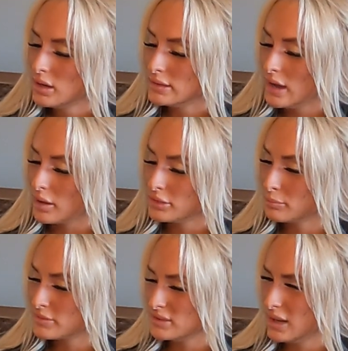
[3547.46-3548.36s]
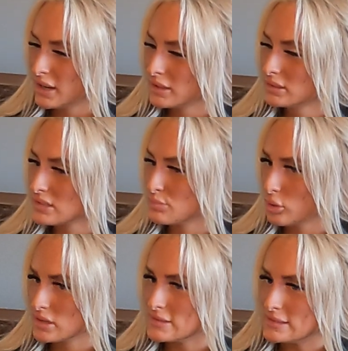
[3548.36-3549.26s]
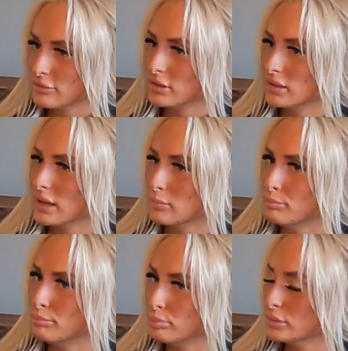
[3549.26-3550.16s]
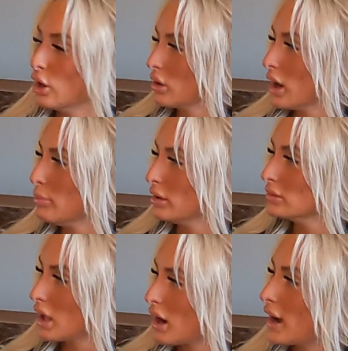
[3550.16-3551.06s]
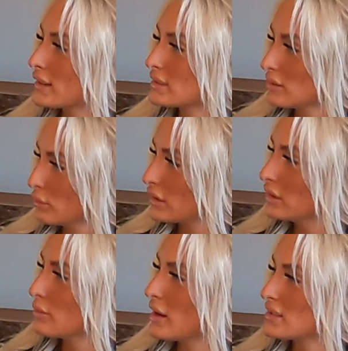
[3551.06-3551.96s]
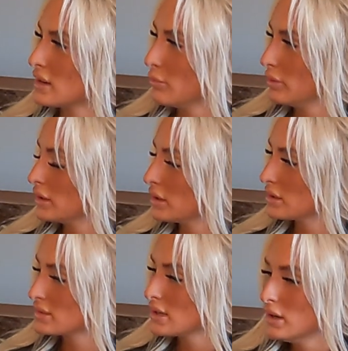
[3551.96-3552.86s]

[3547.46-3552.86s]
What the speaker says: yeah, I think the sport is definitely like blown up a lot within the past couple of years.